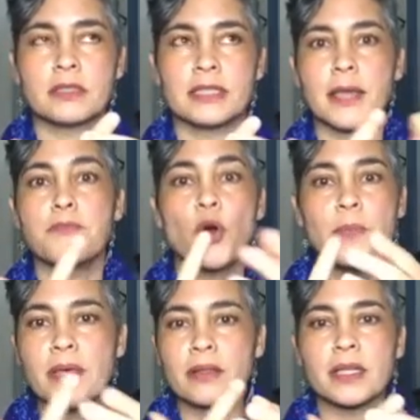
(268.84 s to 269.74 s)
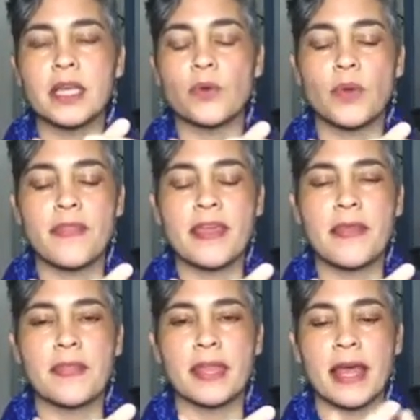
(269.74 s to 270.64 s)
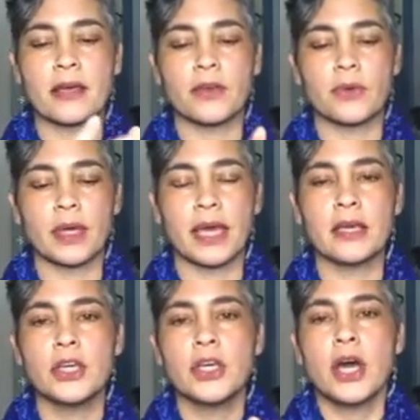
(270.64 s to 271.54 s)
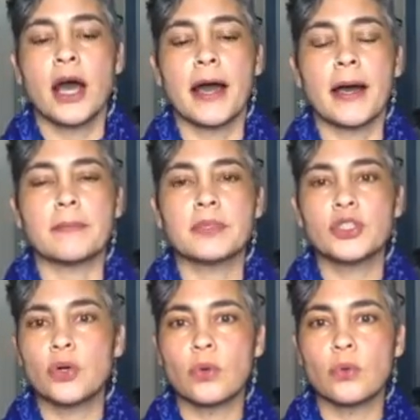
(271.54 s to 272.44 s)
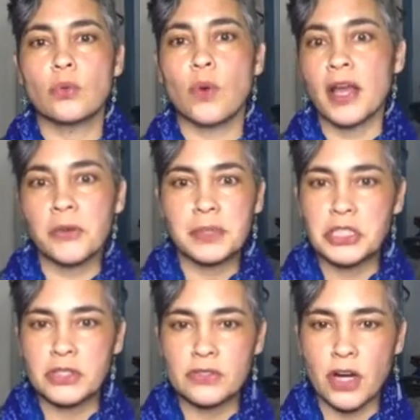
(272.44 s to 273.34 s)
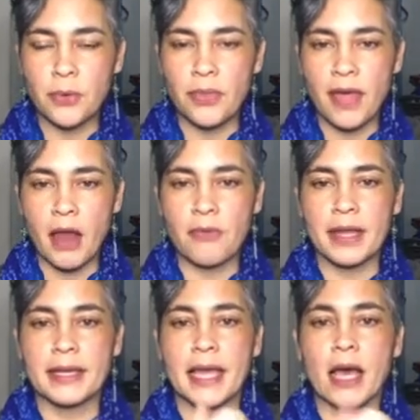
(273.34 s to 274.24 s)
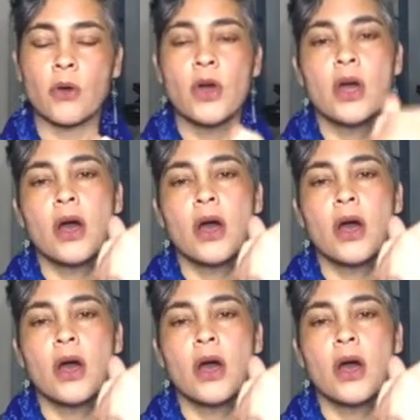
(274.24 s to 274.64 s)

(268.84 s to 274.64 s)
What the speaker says: let's say, mobility within the neck, okay? So why don't we just start with that right now?